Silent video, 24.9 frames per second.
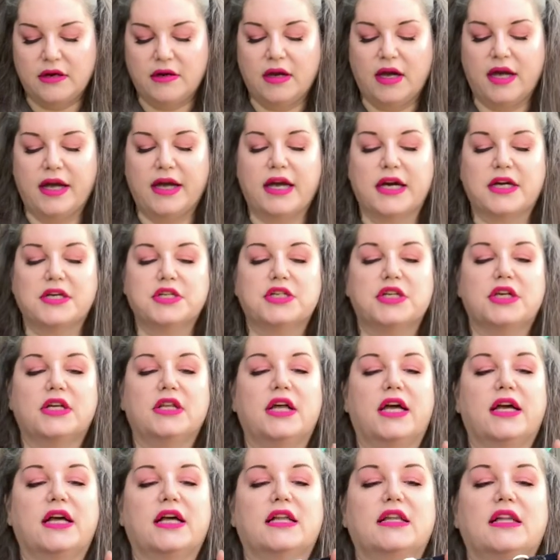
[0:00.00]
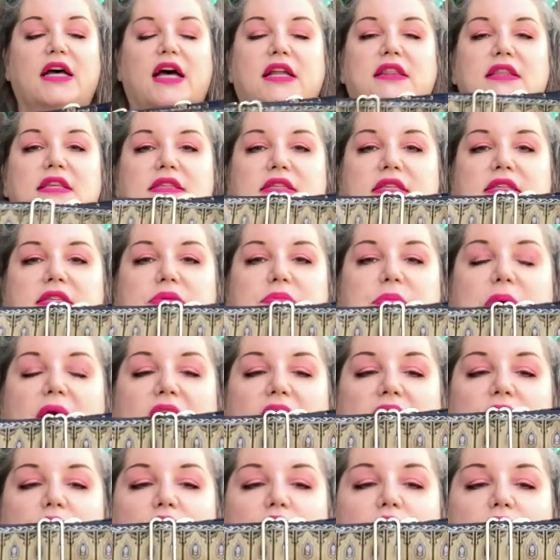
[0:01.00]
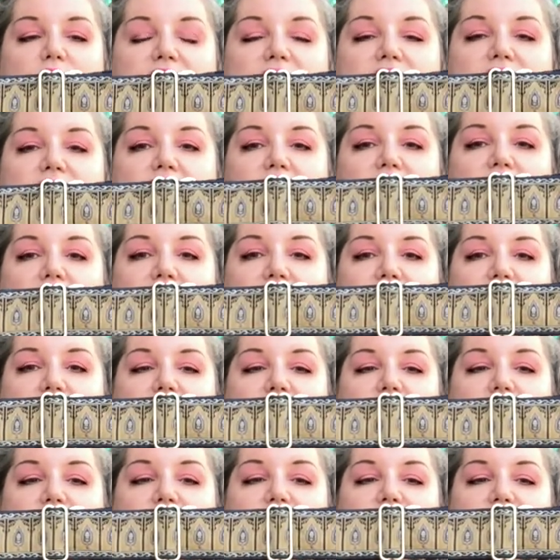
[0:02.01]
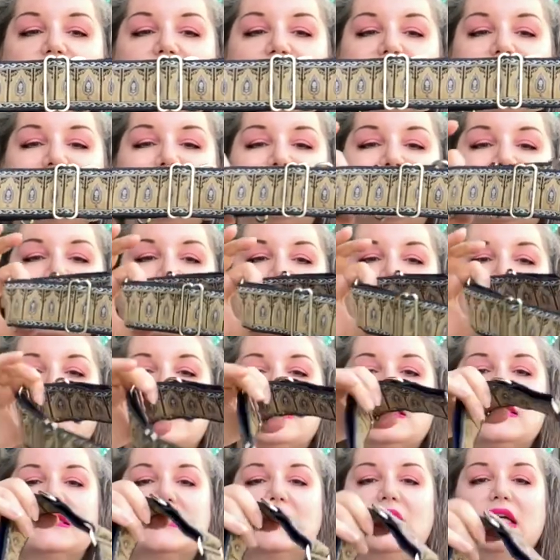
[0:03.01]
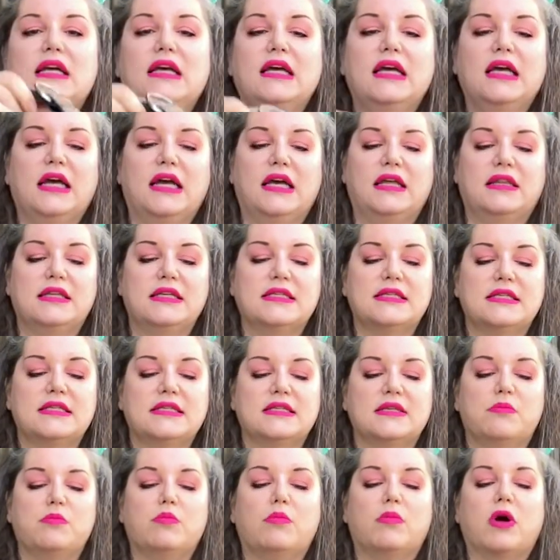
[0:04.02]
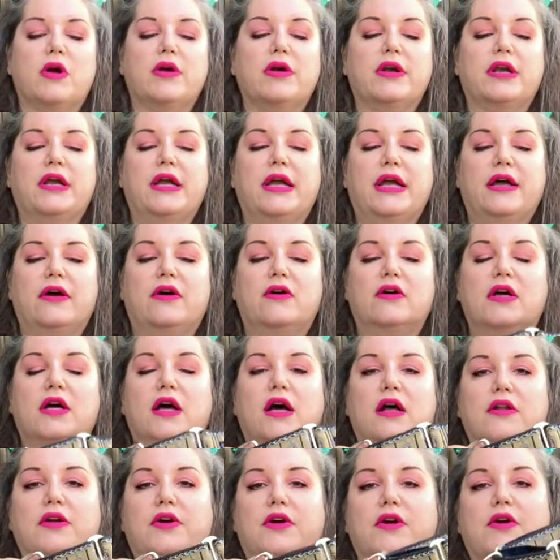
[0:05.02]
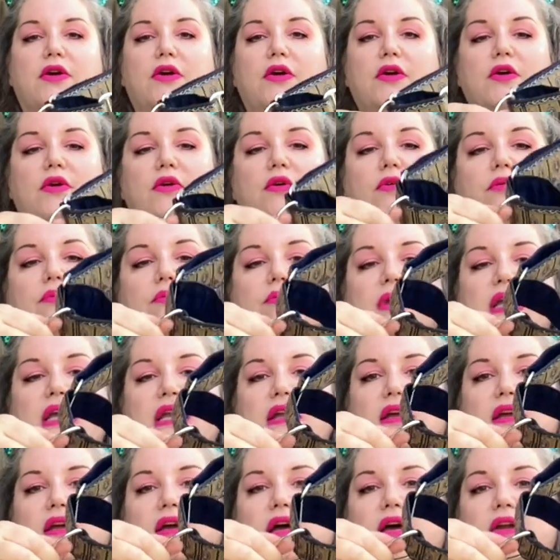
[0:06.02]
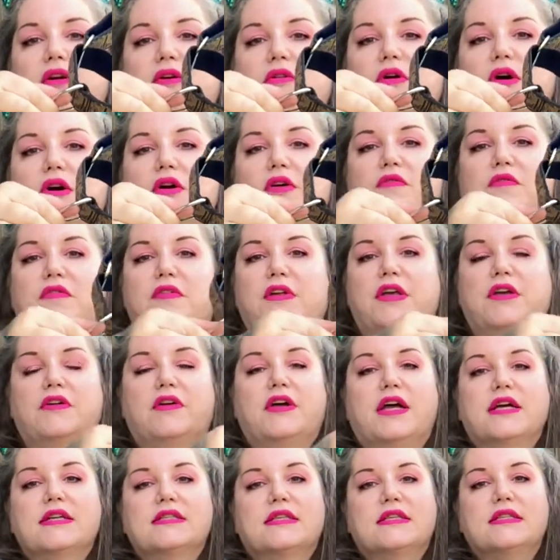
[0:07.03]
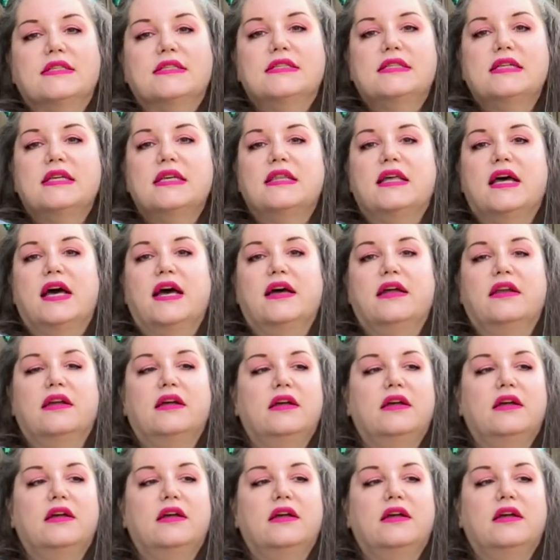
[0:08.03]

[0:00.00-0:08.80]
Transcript: I actually like a lot. This is by Regal Hound Designs, and this is a martingale collar, meaning, I don't, hopefully you guys can see that.